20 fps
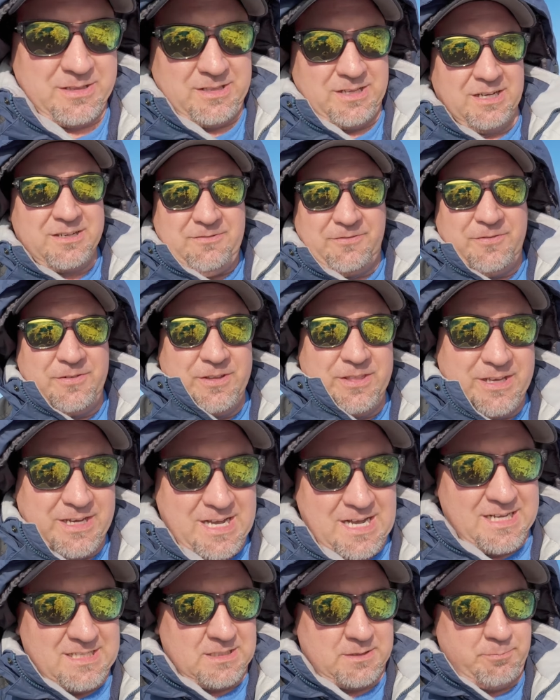to look for the
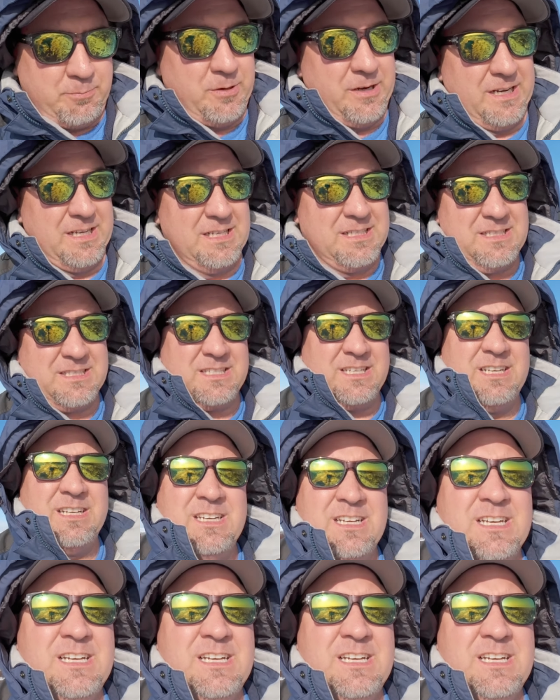hot springs.